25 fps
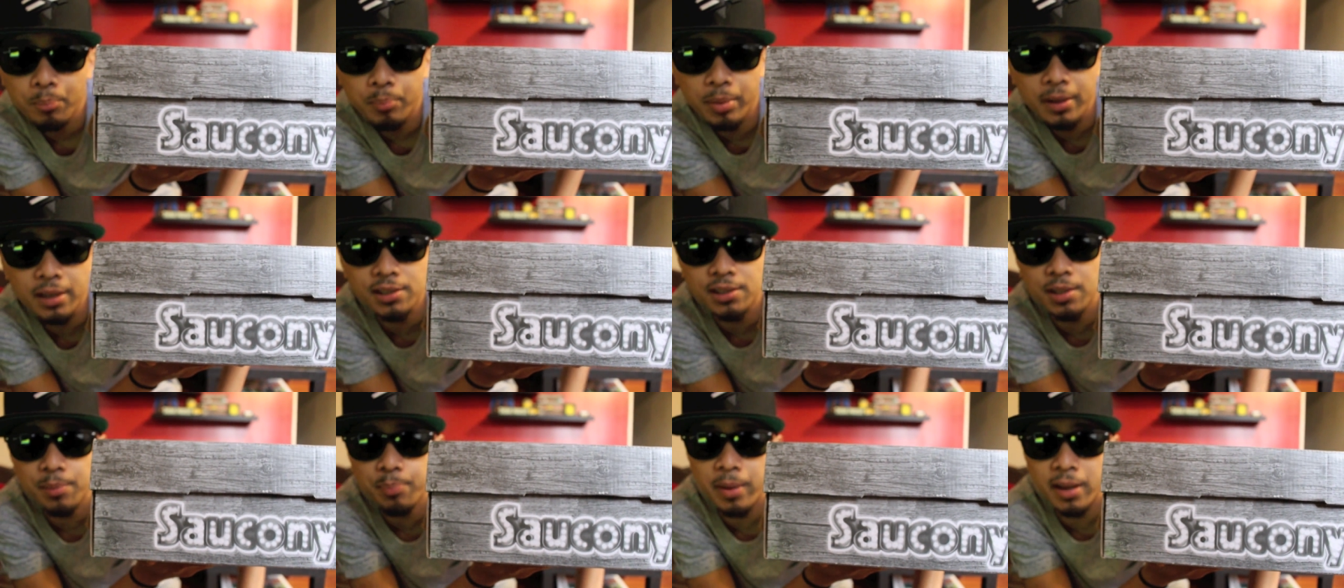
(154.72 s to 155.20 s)

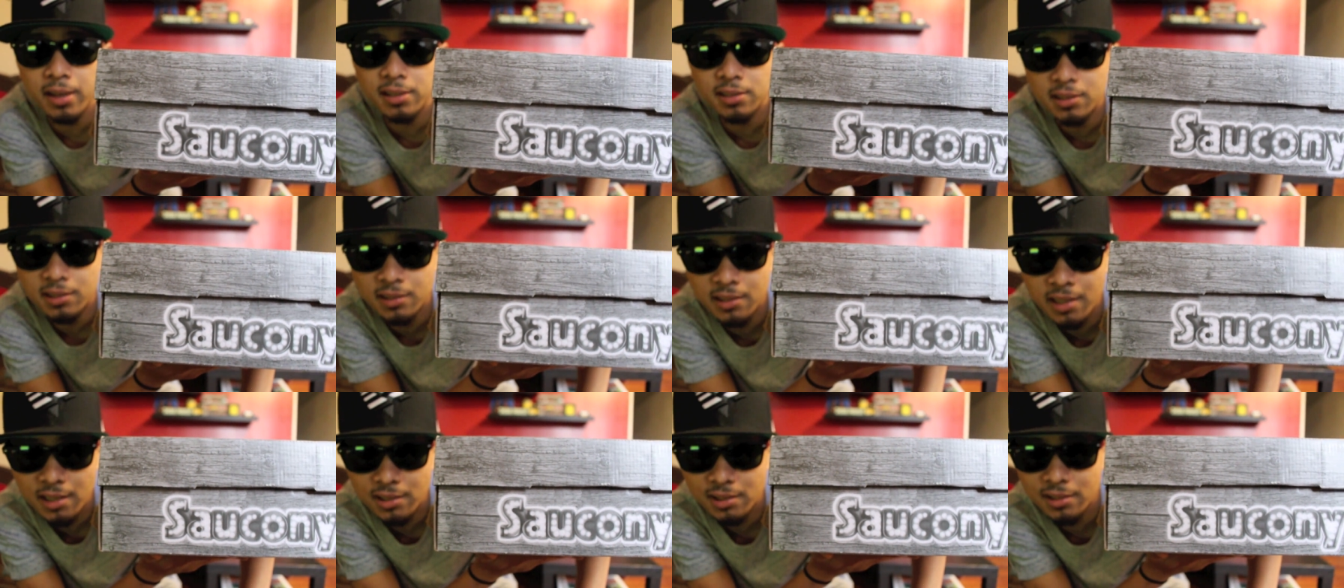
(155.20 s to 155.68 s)
BZ pays
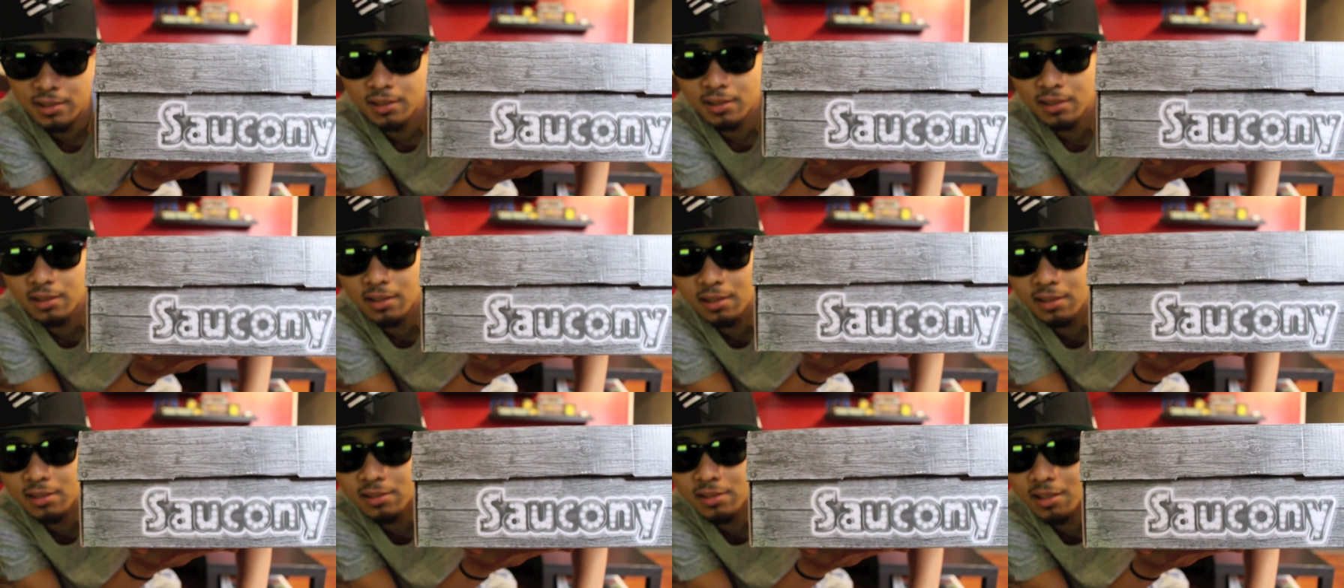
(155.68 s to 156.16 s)
attention to
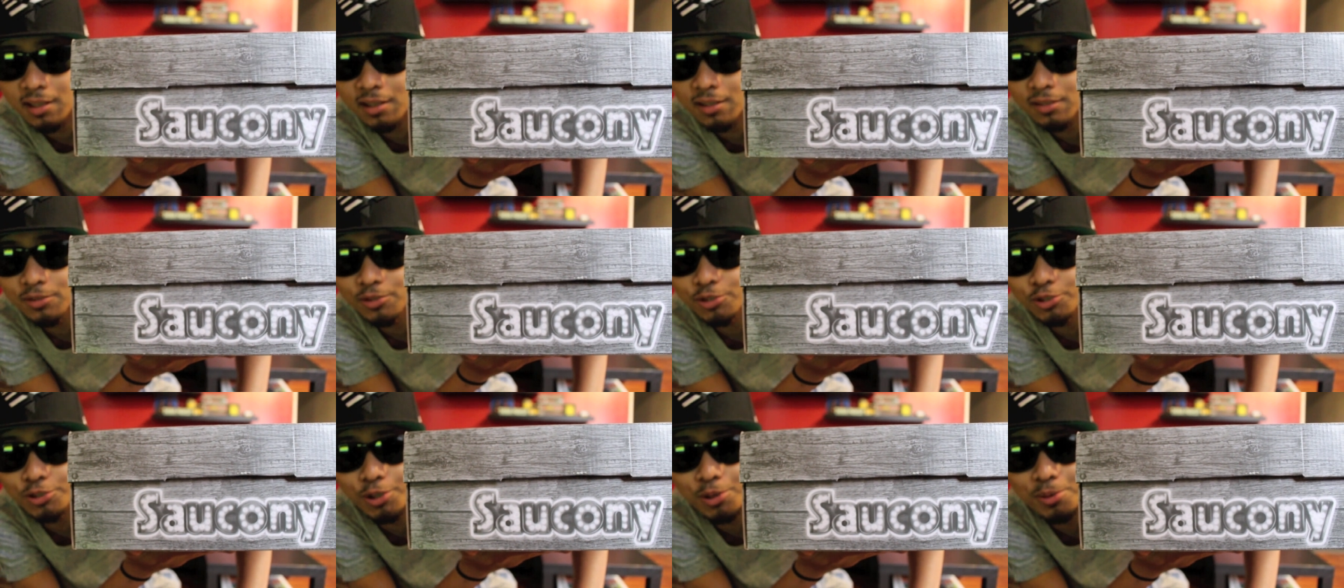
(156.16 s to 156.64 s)

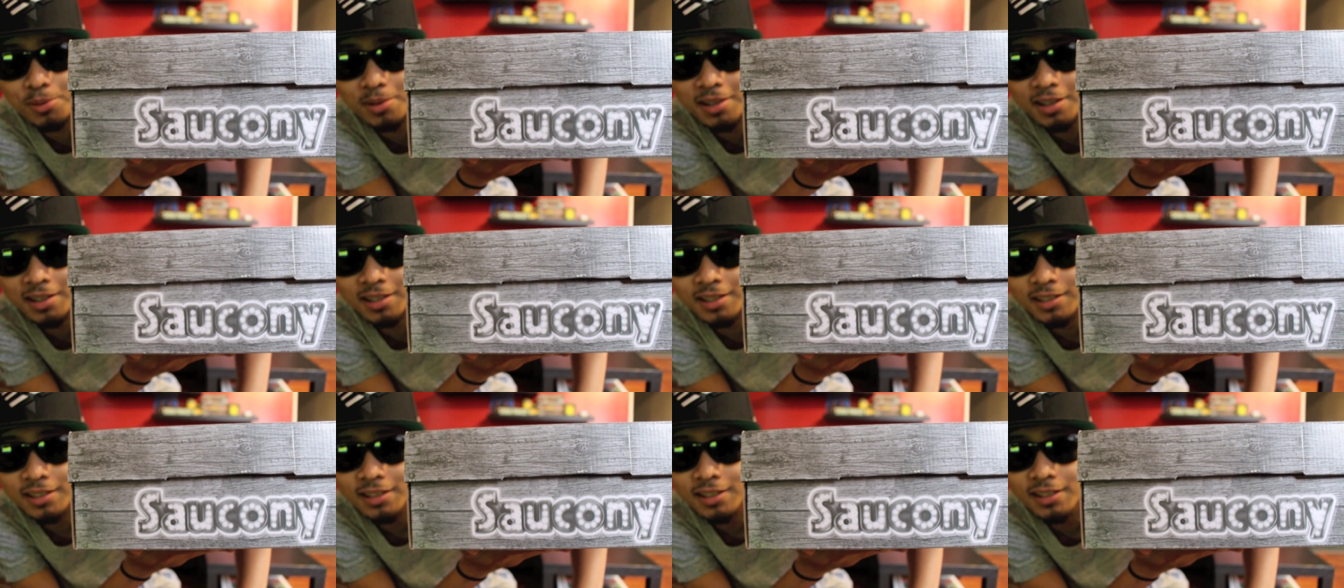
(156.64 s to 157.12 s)
detail,
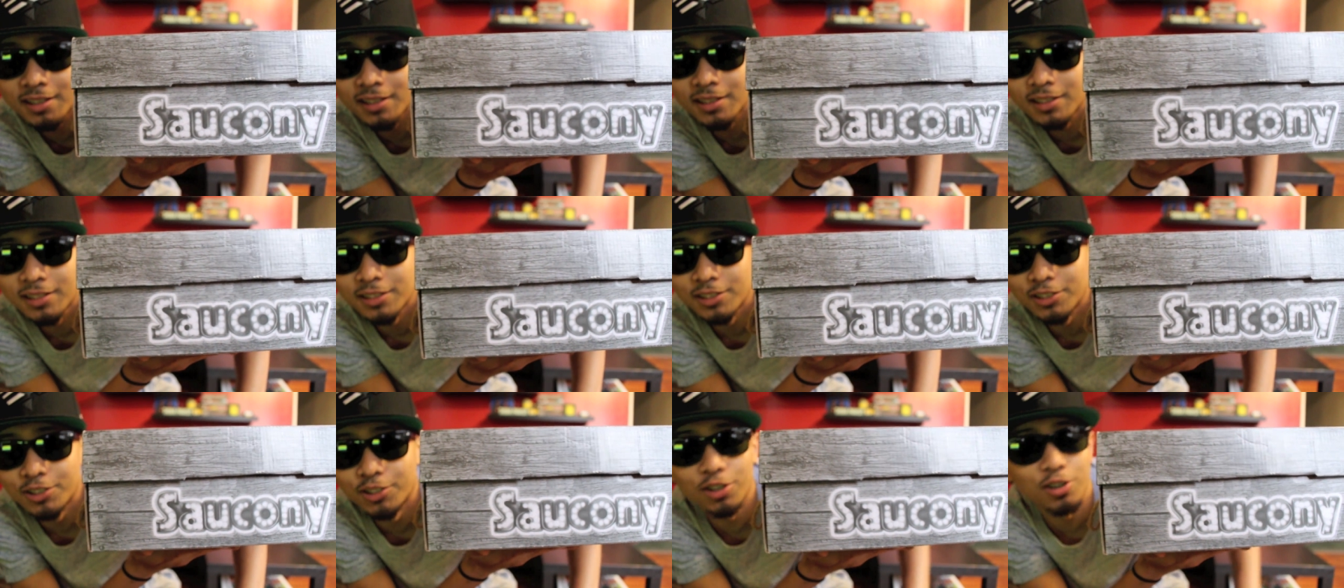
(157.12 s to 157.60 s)
so you
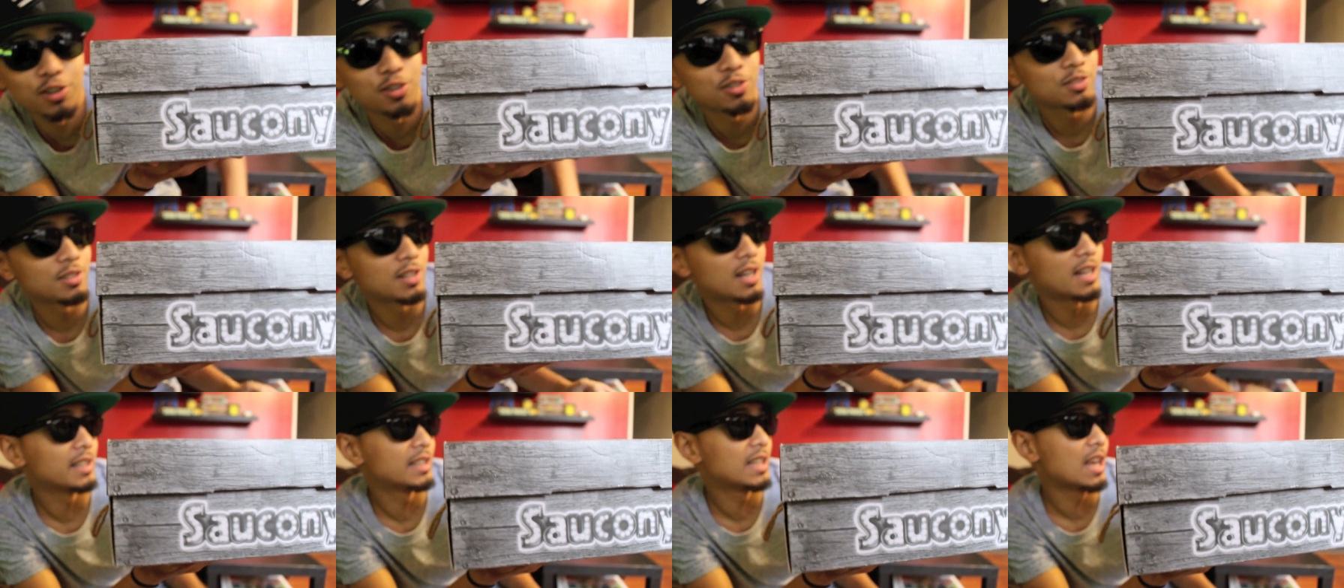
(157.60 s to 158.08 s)
know,
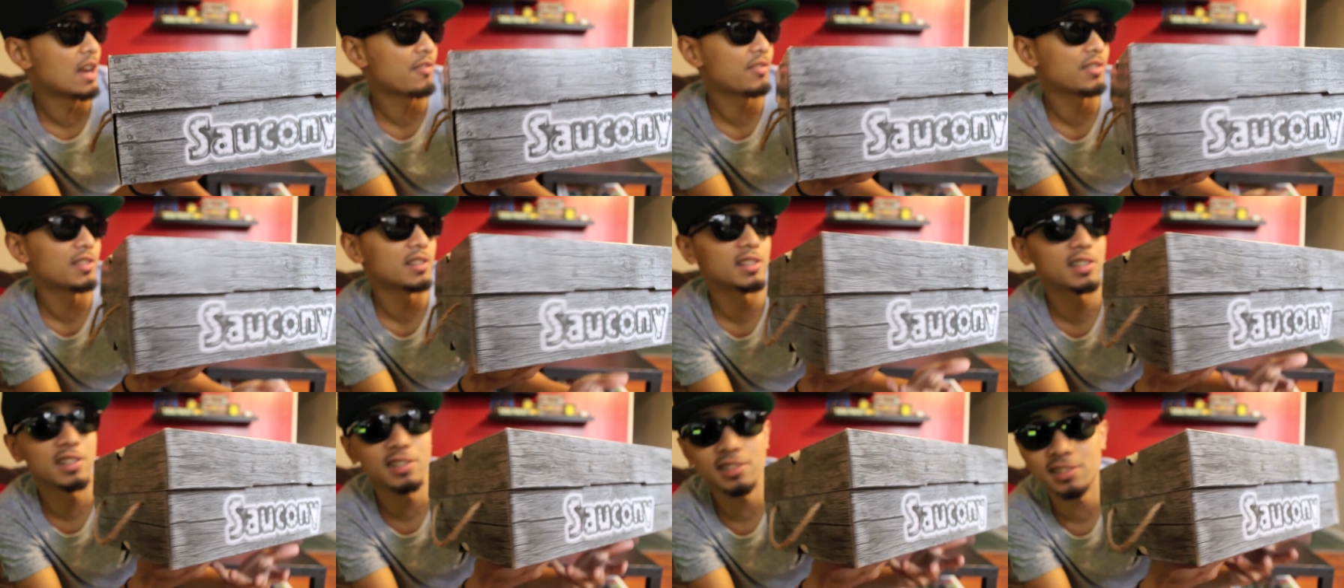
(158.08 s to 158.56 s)
I
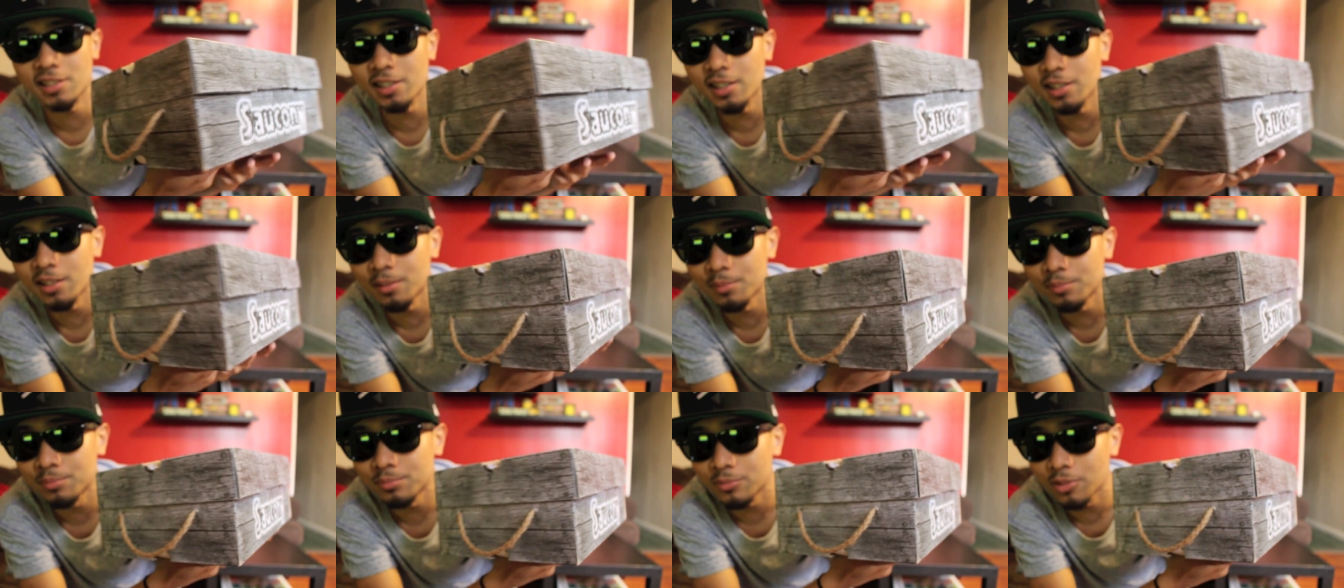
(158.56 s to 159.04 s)
definitely
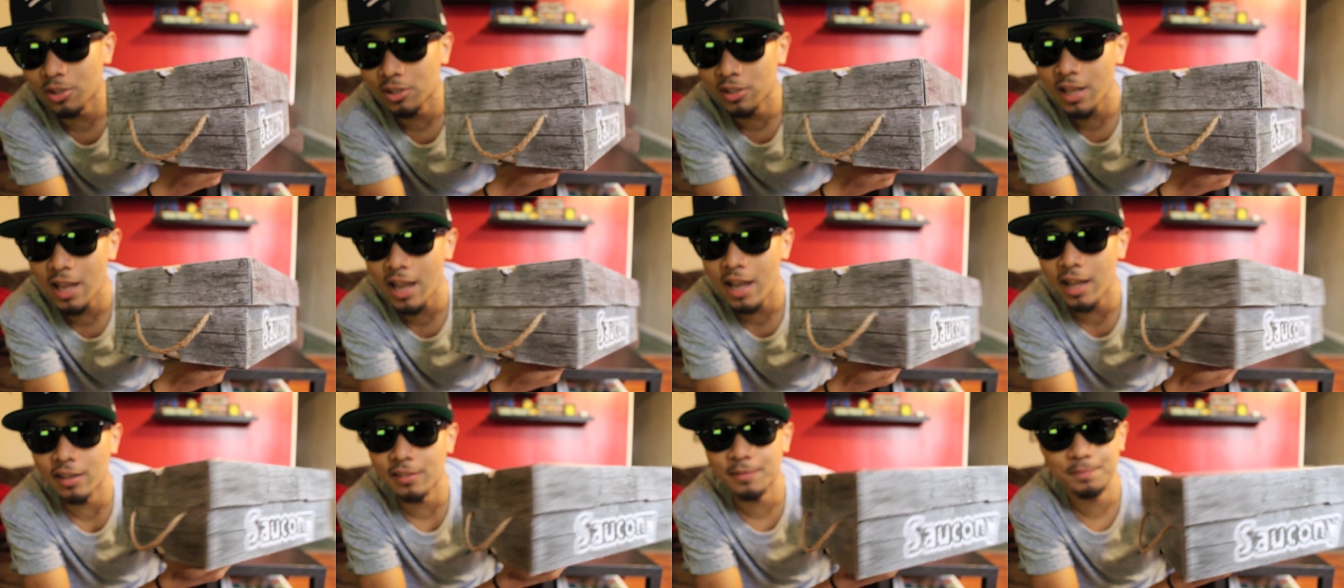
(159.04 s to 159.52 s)
see them on
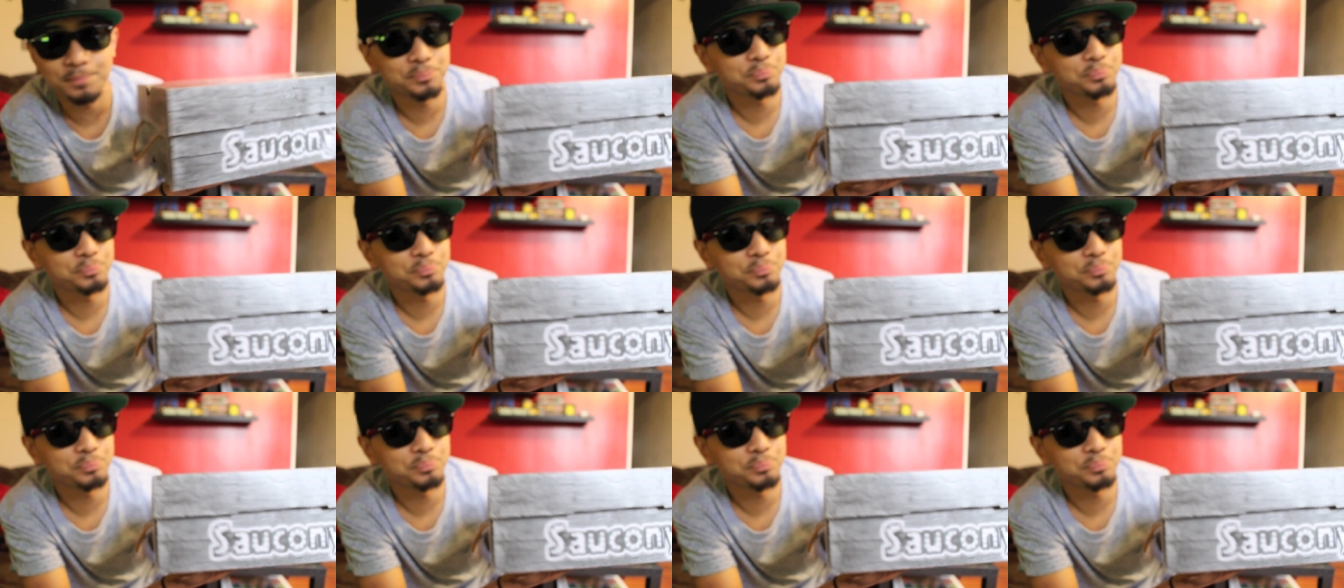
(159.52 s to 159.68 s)
that.